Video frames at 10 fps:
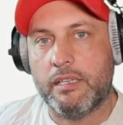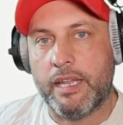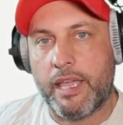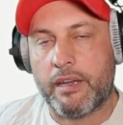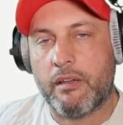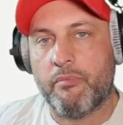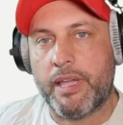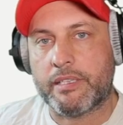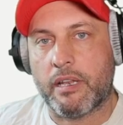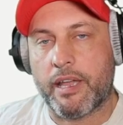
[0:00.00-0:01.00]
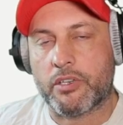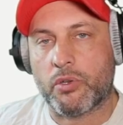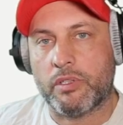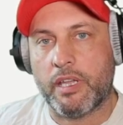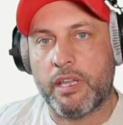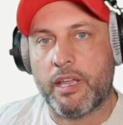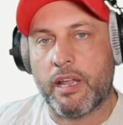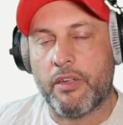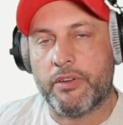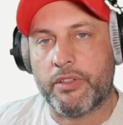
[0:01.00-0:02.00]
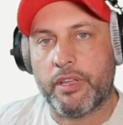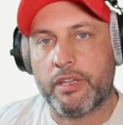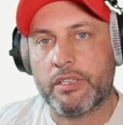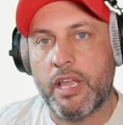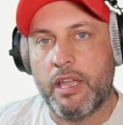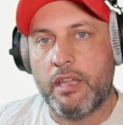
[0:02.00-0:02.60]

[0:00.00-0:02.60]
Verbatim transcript: data based on actual data and other things.